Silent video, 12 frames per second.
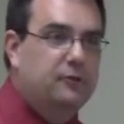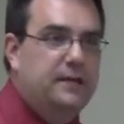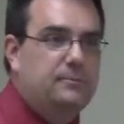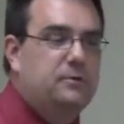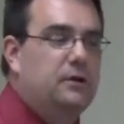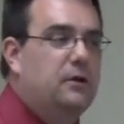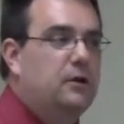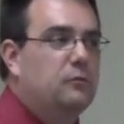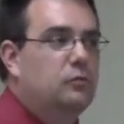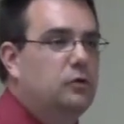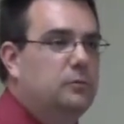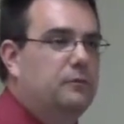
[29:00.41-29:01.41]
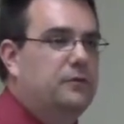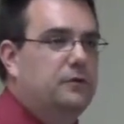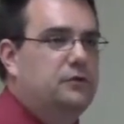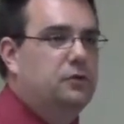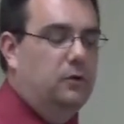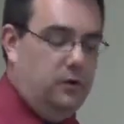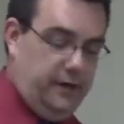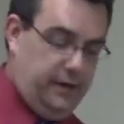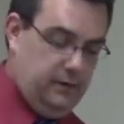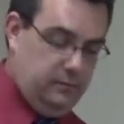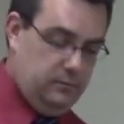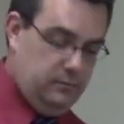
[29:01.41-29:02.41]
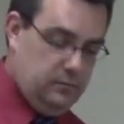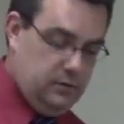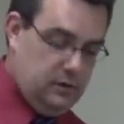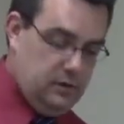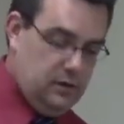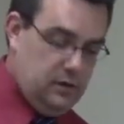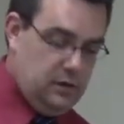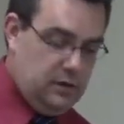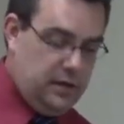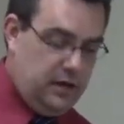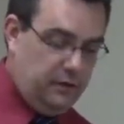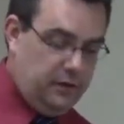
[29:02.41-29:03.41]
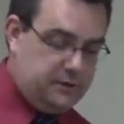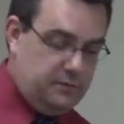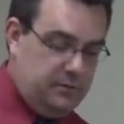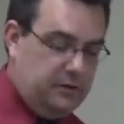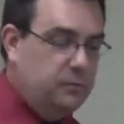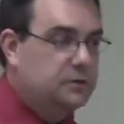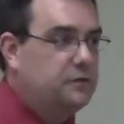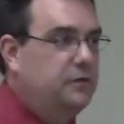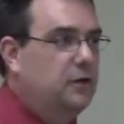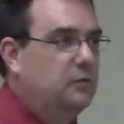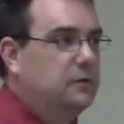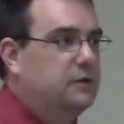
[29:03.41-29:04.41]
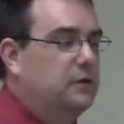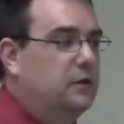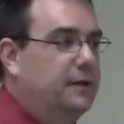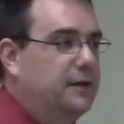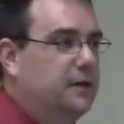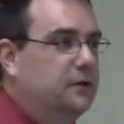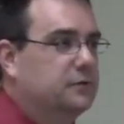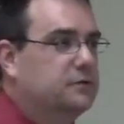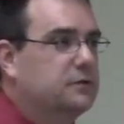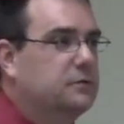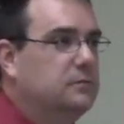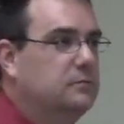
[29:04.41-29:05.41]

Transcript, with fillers: leaped in her womb for joy, and Elizabeth was filled with the Holy Ghost.